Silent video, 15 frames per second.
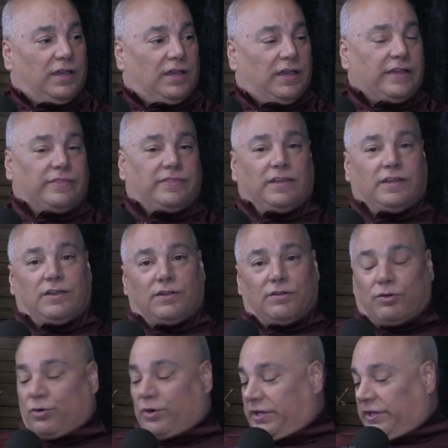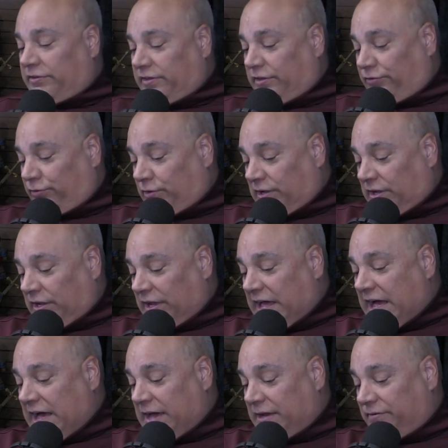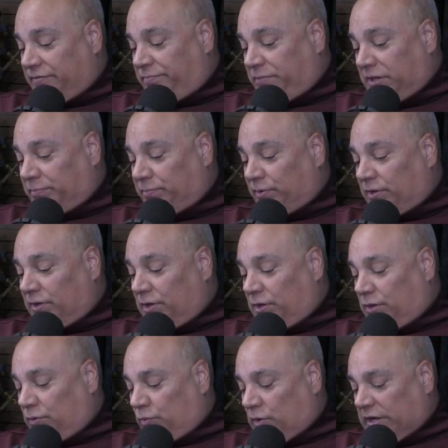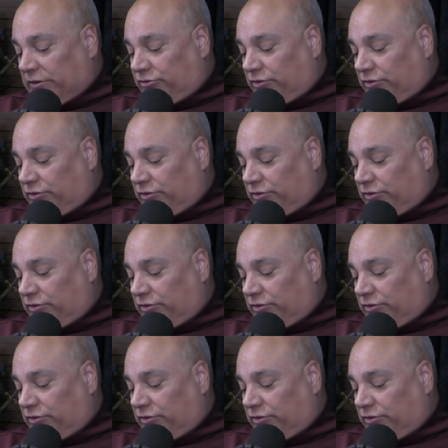I think our audience, I saw a lot of people watching the